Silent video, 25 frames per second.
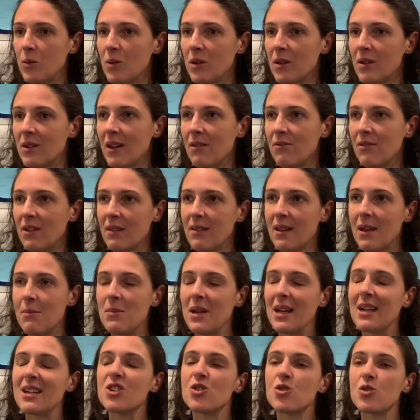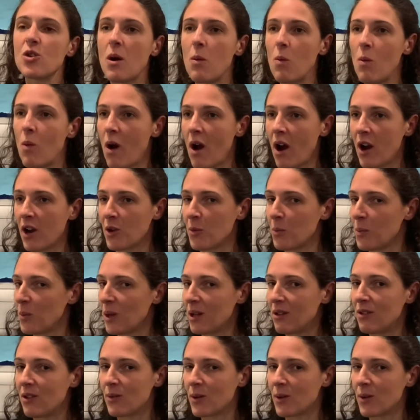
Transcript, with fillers: giving them extra work but